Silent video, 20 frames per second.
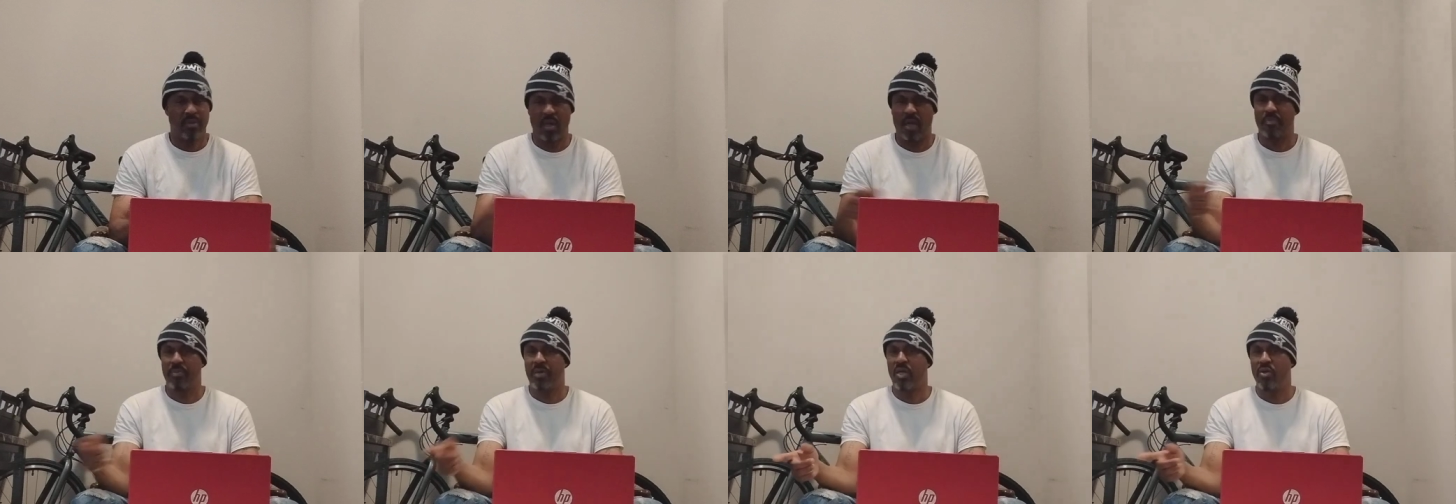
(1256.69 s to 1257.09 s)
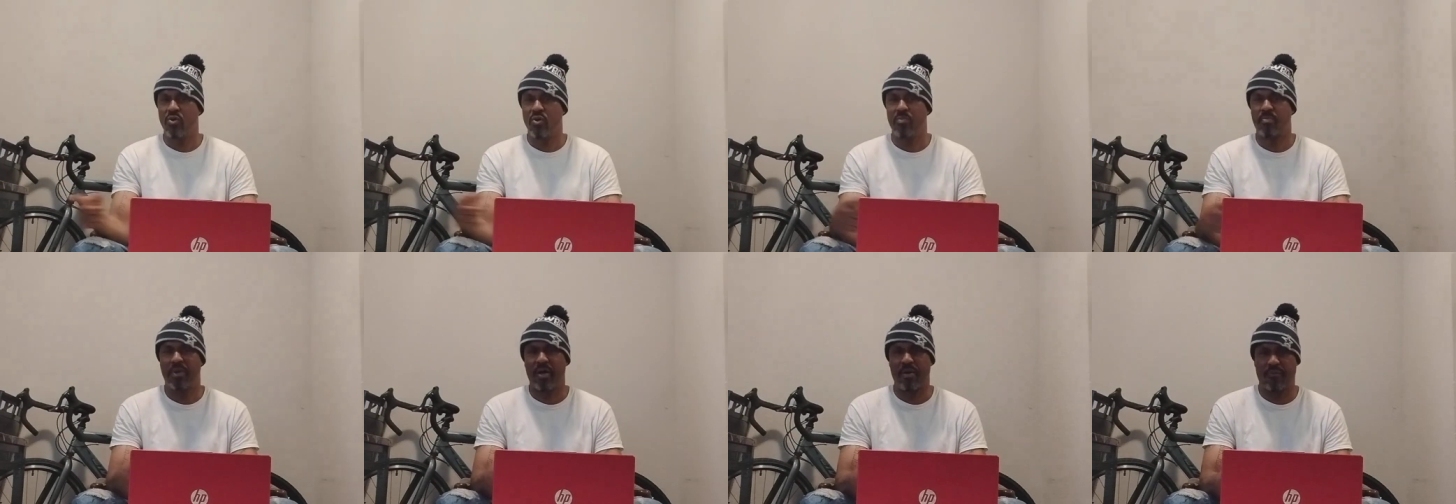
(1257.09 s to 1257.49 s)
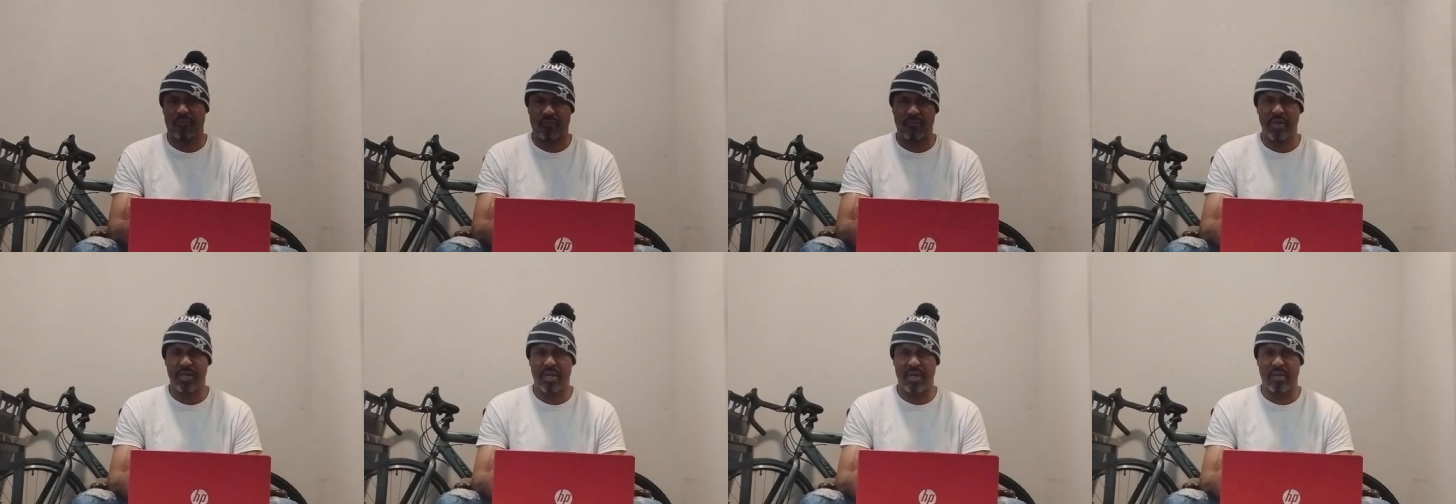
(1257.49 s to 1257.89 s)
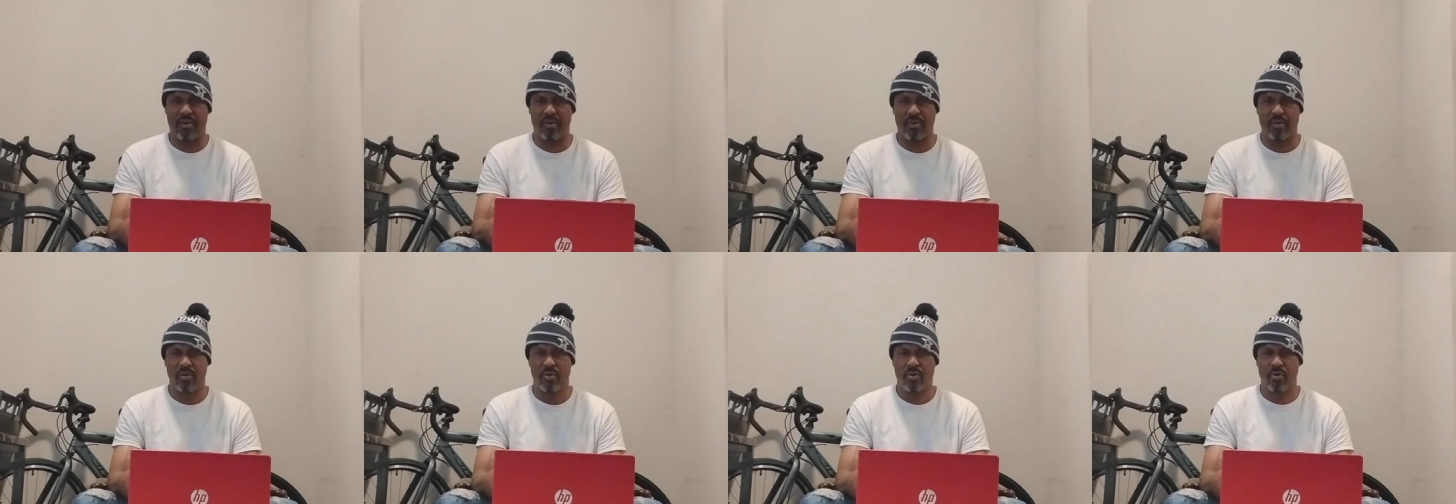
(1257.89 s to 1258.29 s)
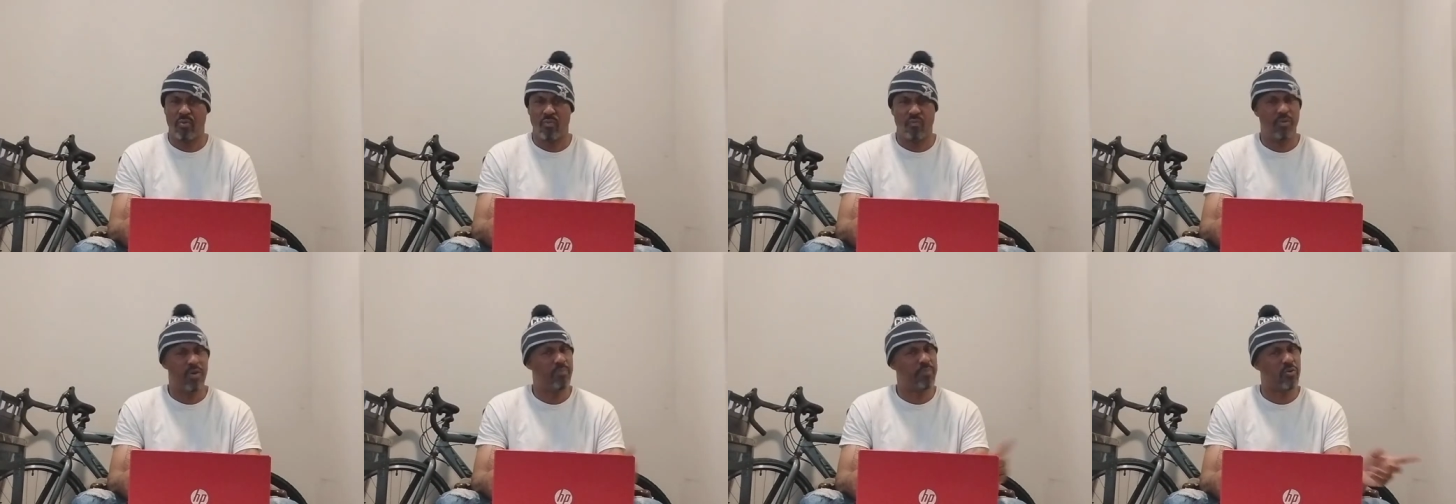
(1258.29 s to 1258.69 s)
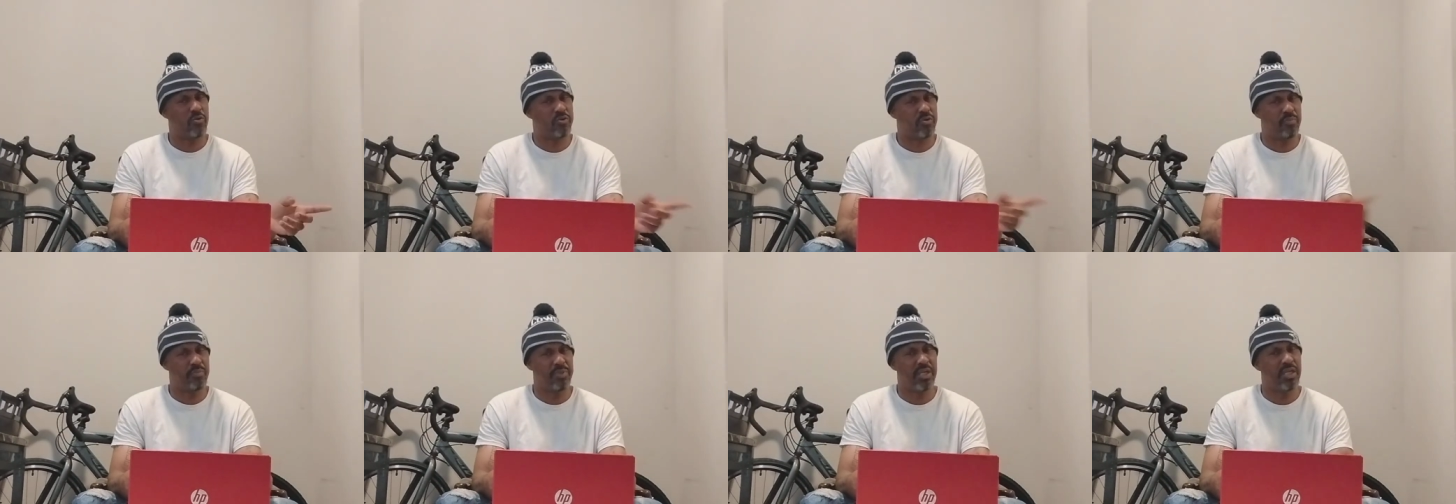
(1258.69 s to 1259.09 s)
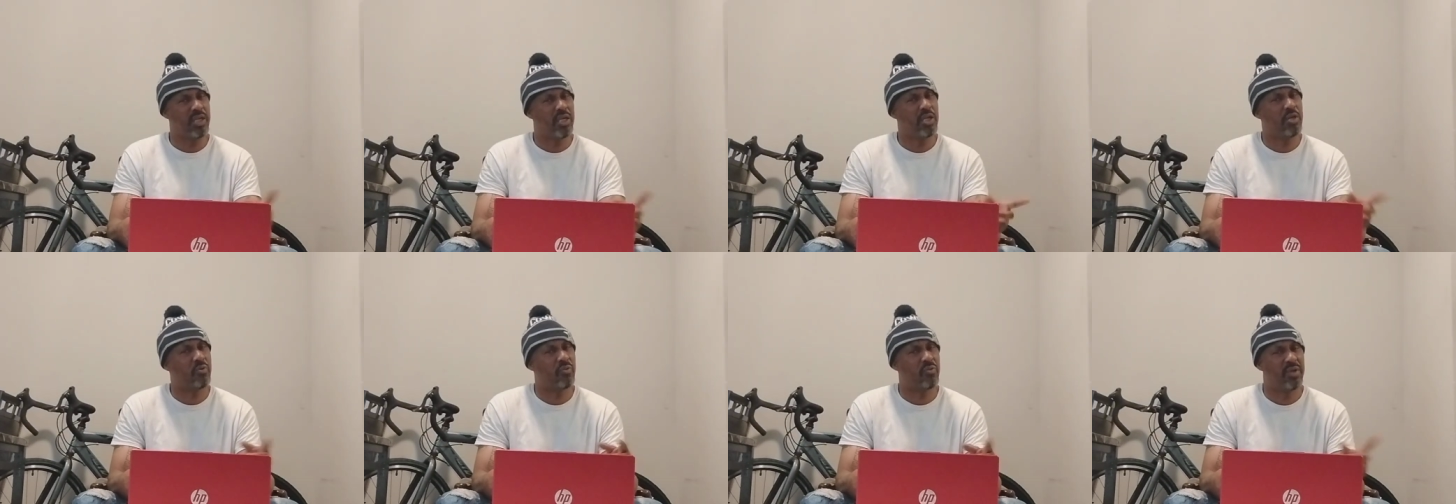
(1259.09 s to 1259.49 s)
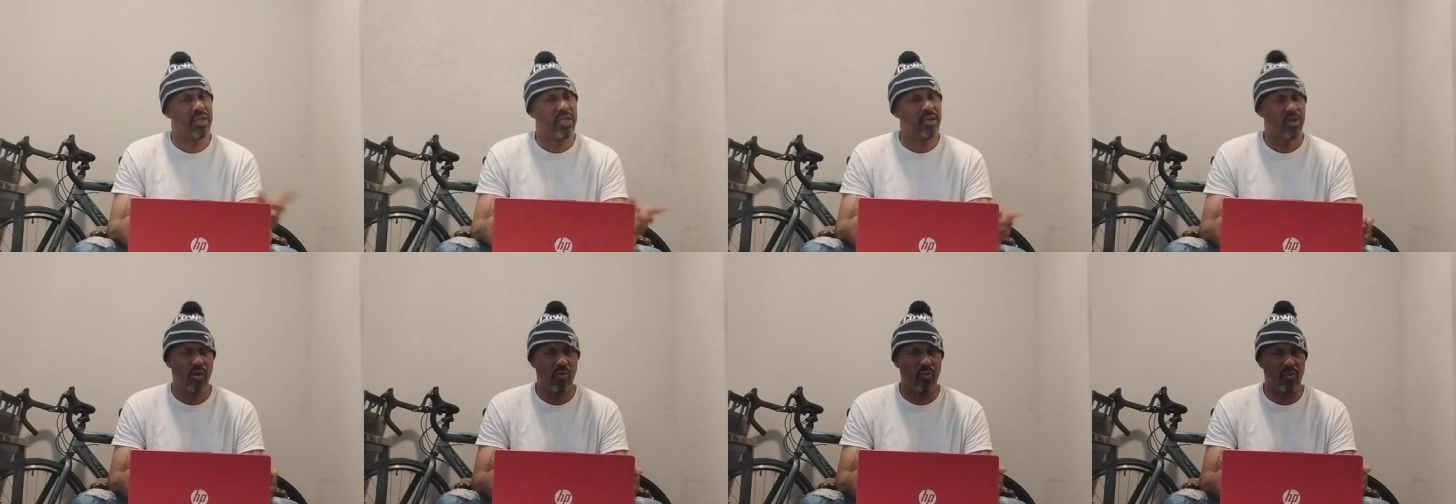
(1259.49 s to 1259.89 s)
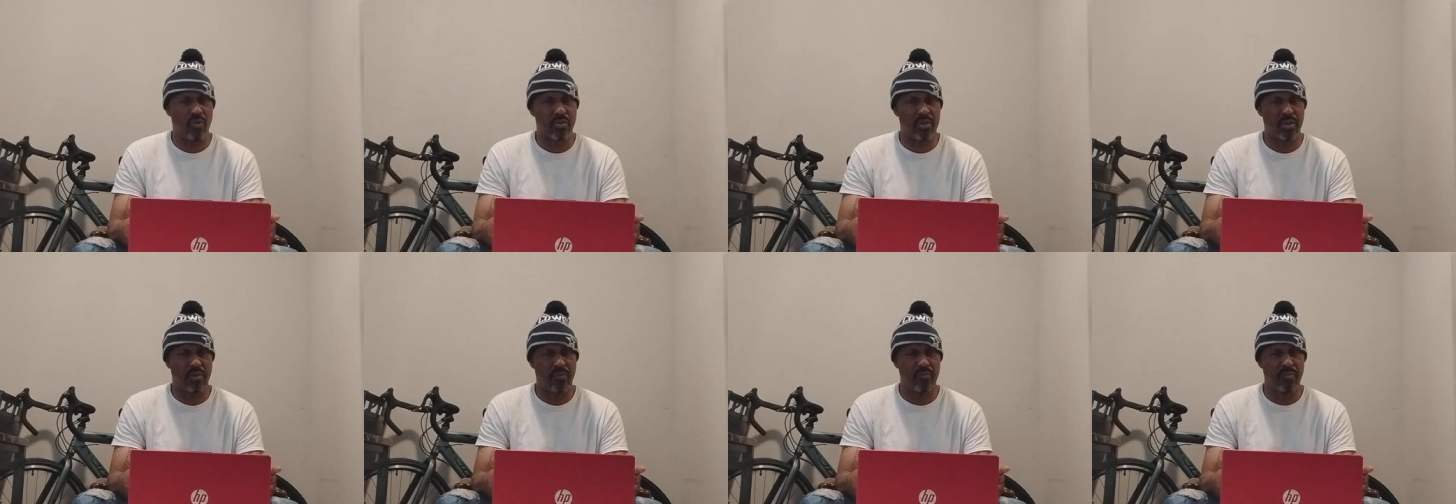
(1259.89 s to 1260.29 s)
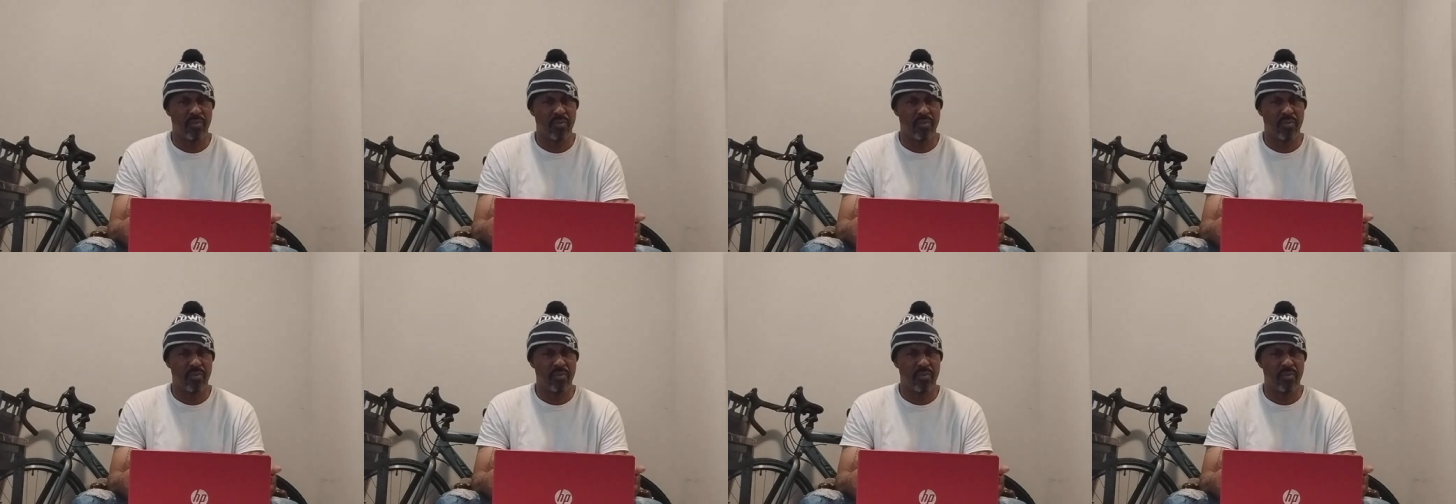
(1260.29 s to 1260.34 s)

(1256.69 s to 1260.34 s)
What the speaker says: I mean, you're my friend. We supposed to be equally yoked.